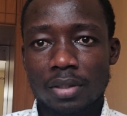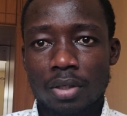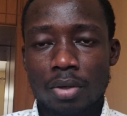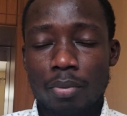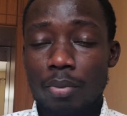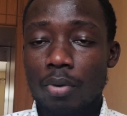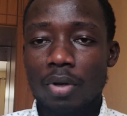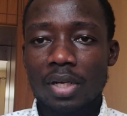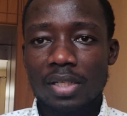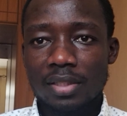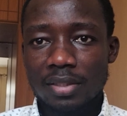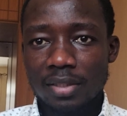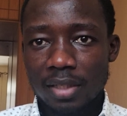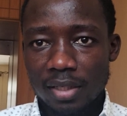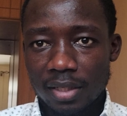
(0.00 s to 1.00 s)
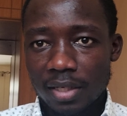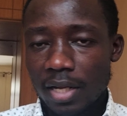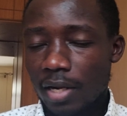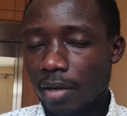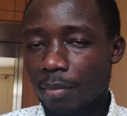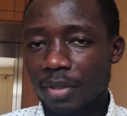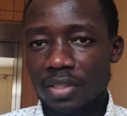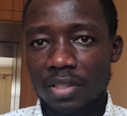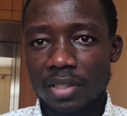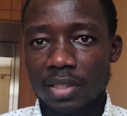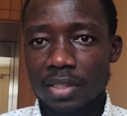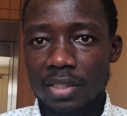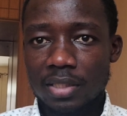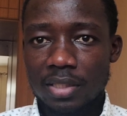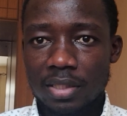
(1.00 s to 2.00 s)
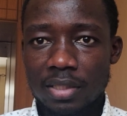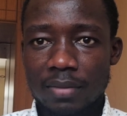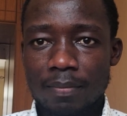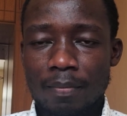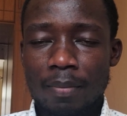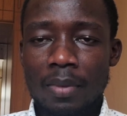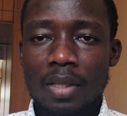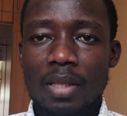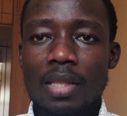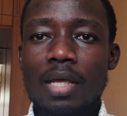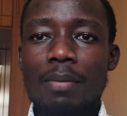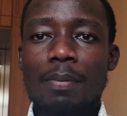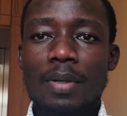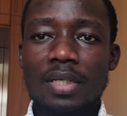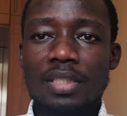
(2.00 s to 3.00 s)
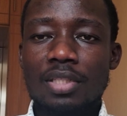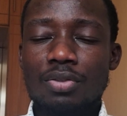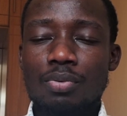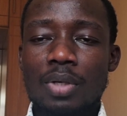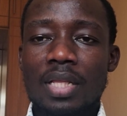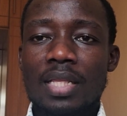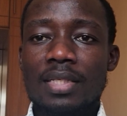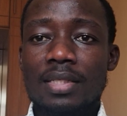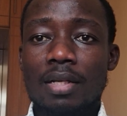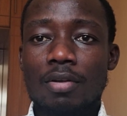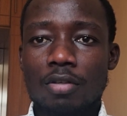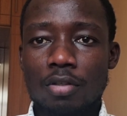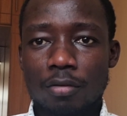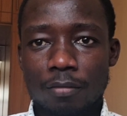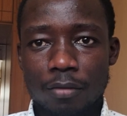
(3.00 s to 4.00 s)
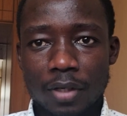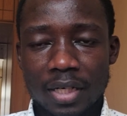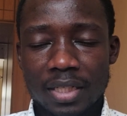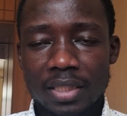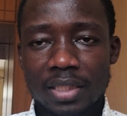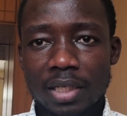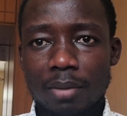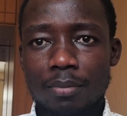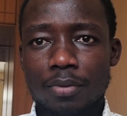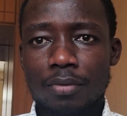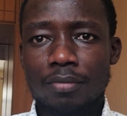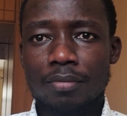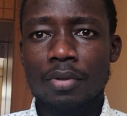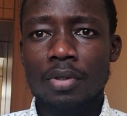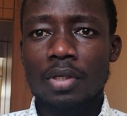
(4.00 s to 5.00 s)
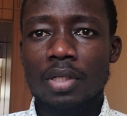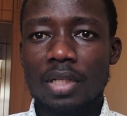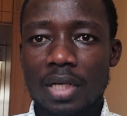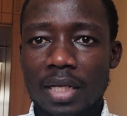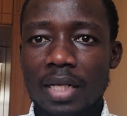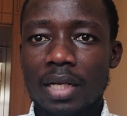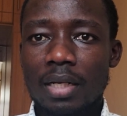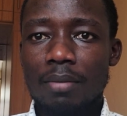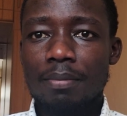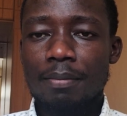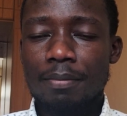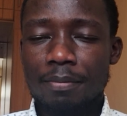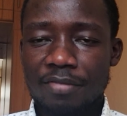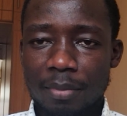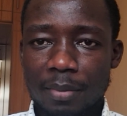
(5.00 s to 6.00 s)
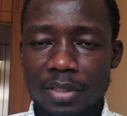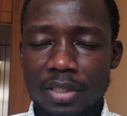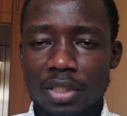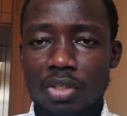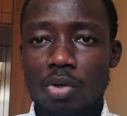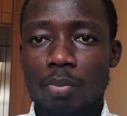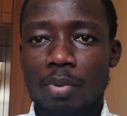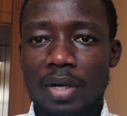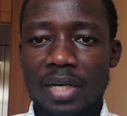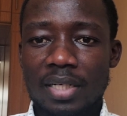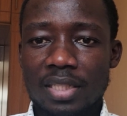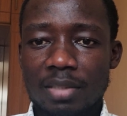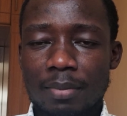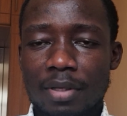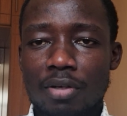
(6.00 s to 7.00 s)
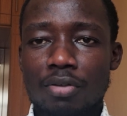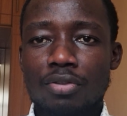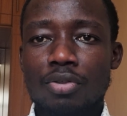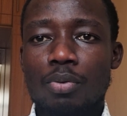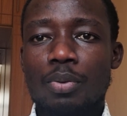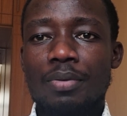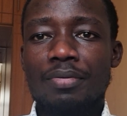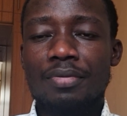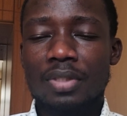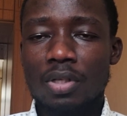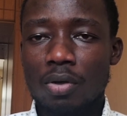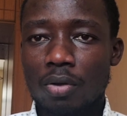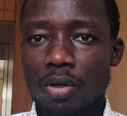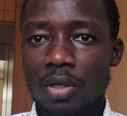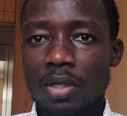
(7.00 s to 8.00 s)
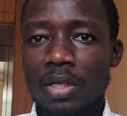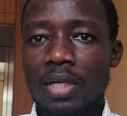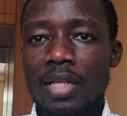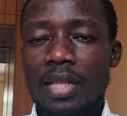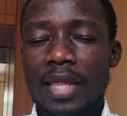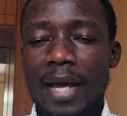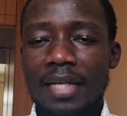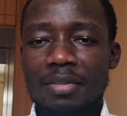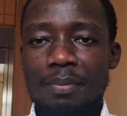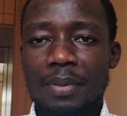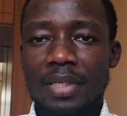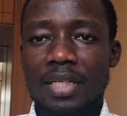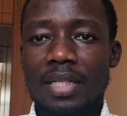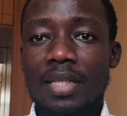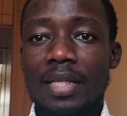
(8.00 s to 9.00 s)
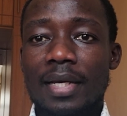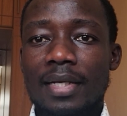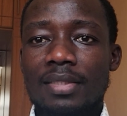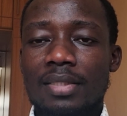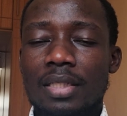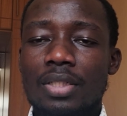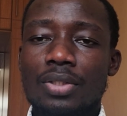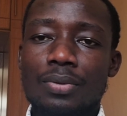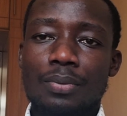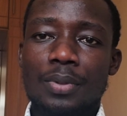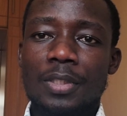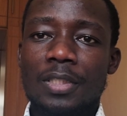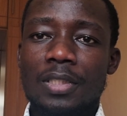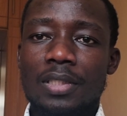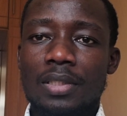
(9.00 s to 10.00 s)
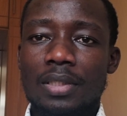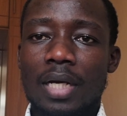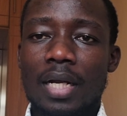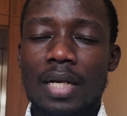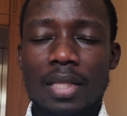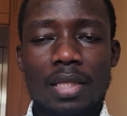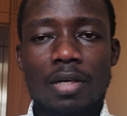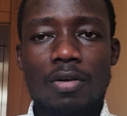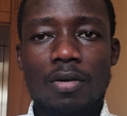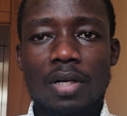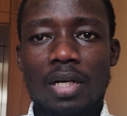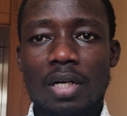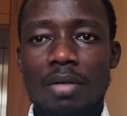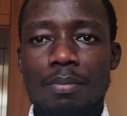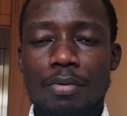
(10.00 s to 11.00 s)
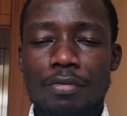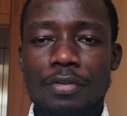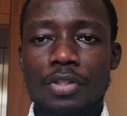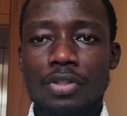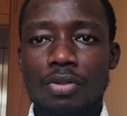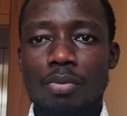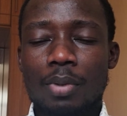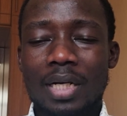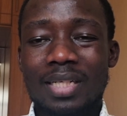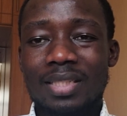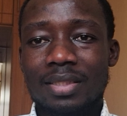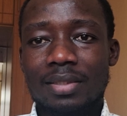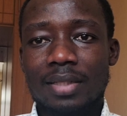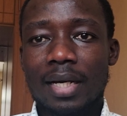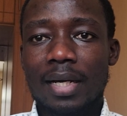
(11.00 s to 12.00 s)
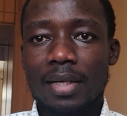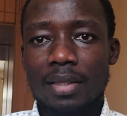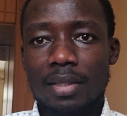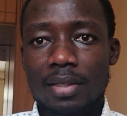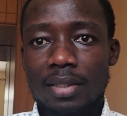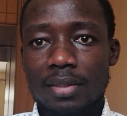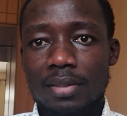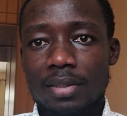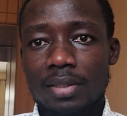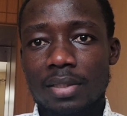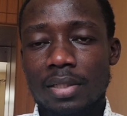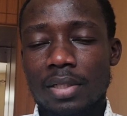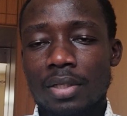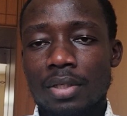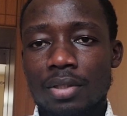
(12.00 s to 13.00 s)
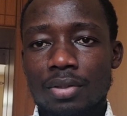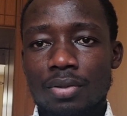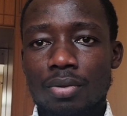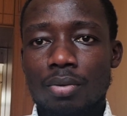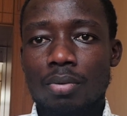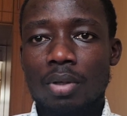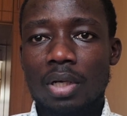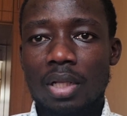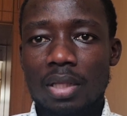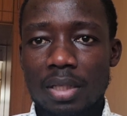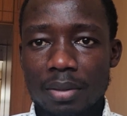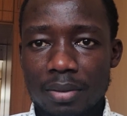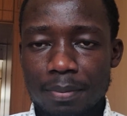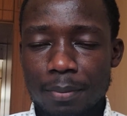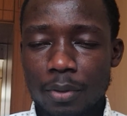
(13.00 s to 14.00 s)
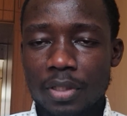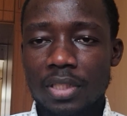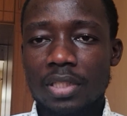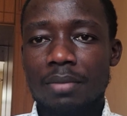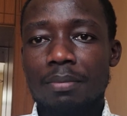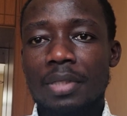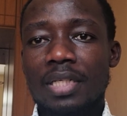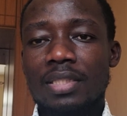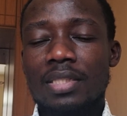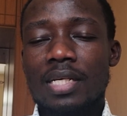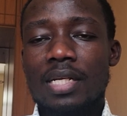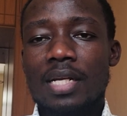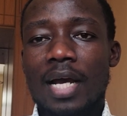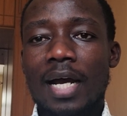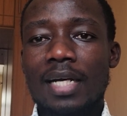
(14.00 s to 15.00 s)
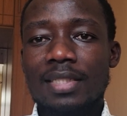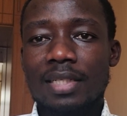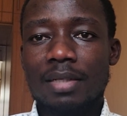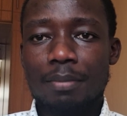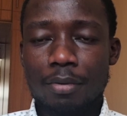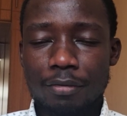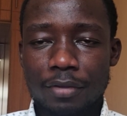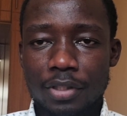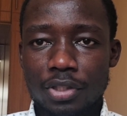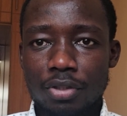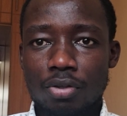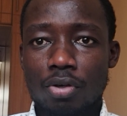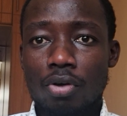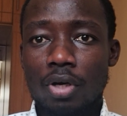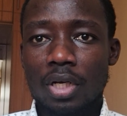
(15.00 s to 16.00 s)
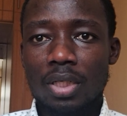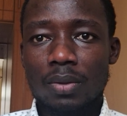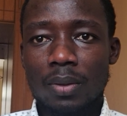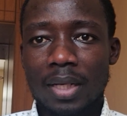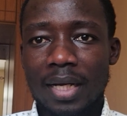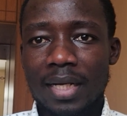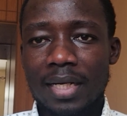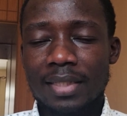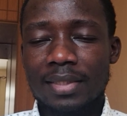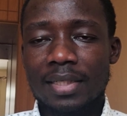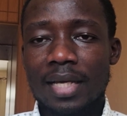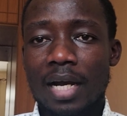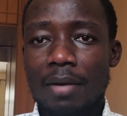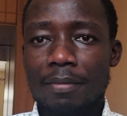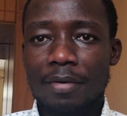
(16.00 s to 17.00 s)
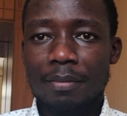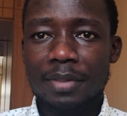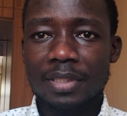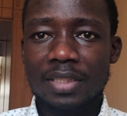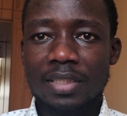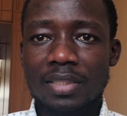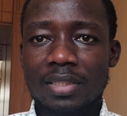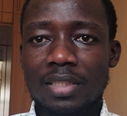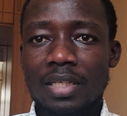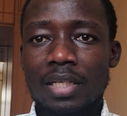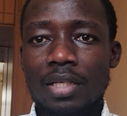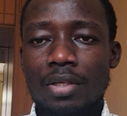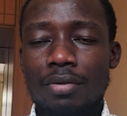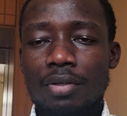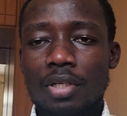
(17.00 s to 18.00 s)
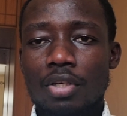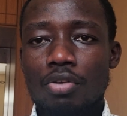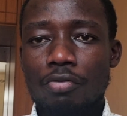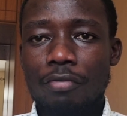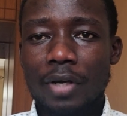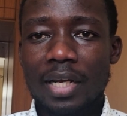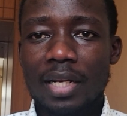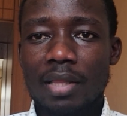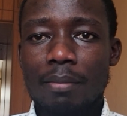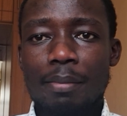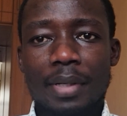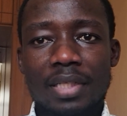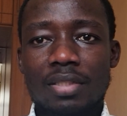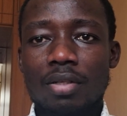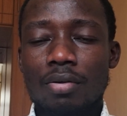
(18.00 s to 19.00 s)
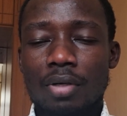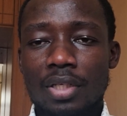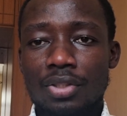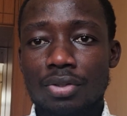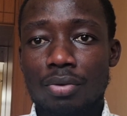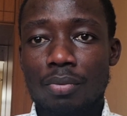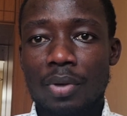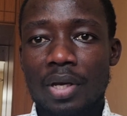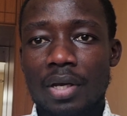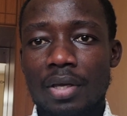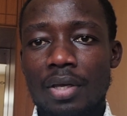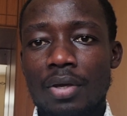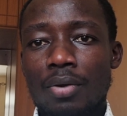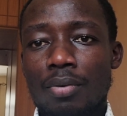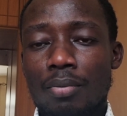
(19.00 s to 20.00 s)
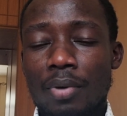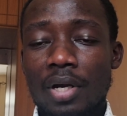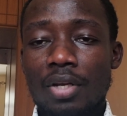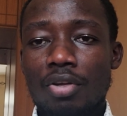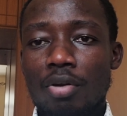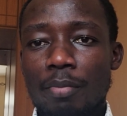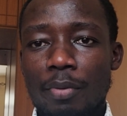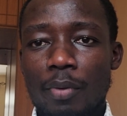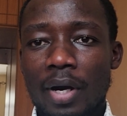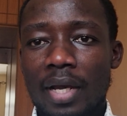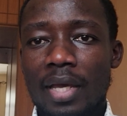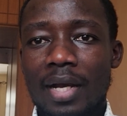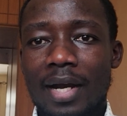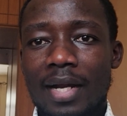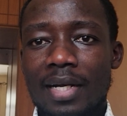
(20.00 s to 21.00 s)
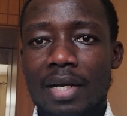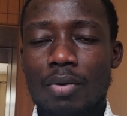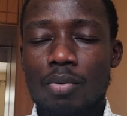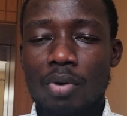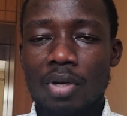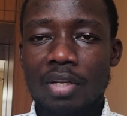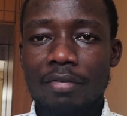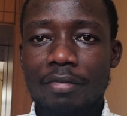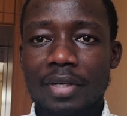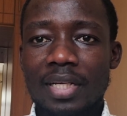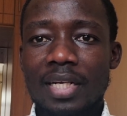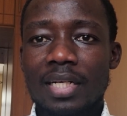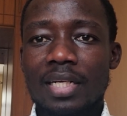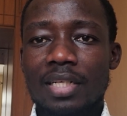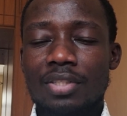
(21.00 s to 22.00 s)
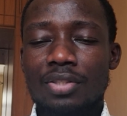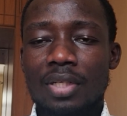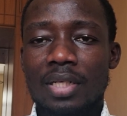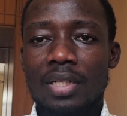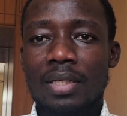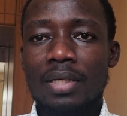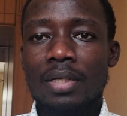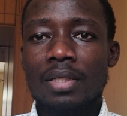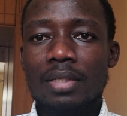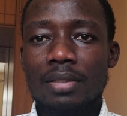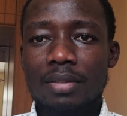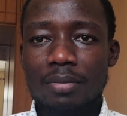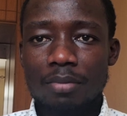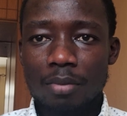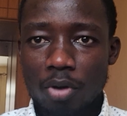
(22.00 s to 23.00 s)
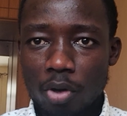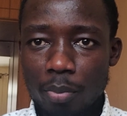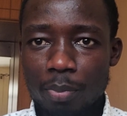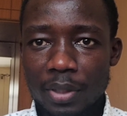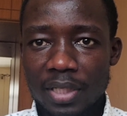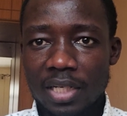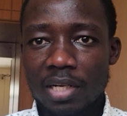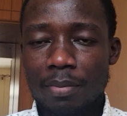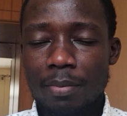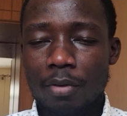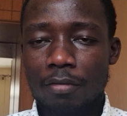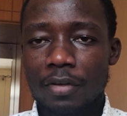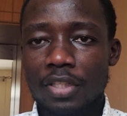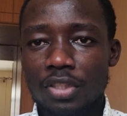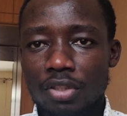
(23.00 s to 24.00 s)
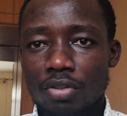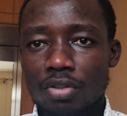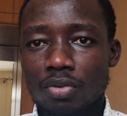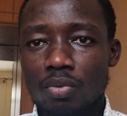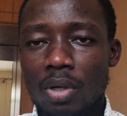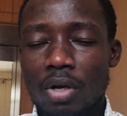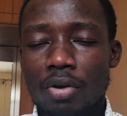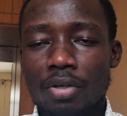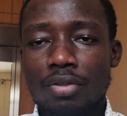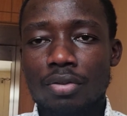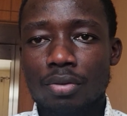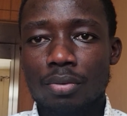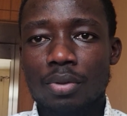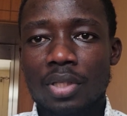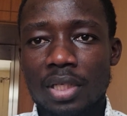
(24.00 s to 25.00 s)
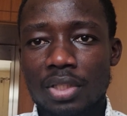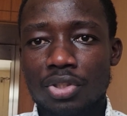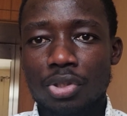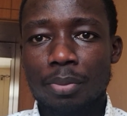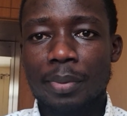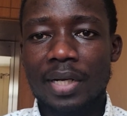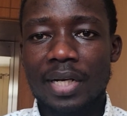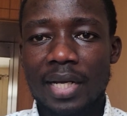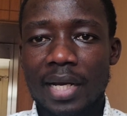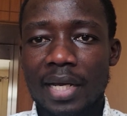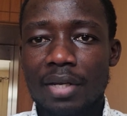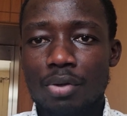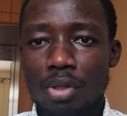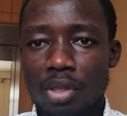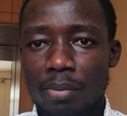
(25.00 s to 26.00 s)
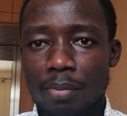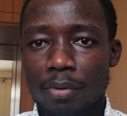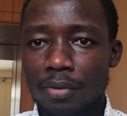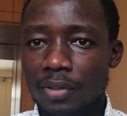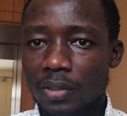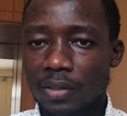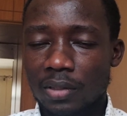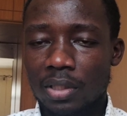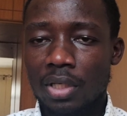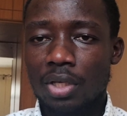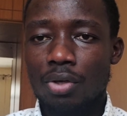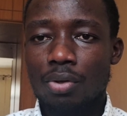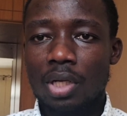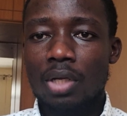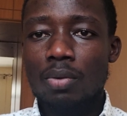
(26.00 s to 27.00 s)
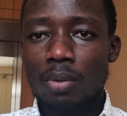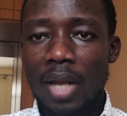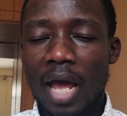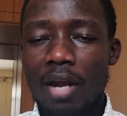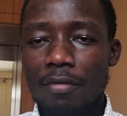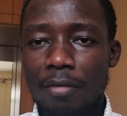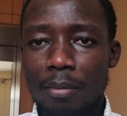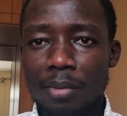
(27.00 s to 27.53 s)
We all understand the dynamics in the industry. There are places where there's a lot of work in terms of real pharmaceutical practice, but also we've known the aspect and the extent to which unethical and unprofessional practices are in the industry. So at this point, it means then as a professional going to learn as a young pharmacist, you need to find the best location where, one, you'll be working under qualified and actually competent professionals who are going to do their job and guide you in the process. You need to learn from the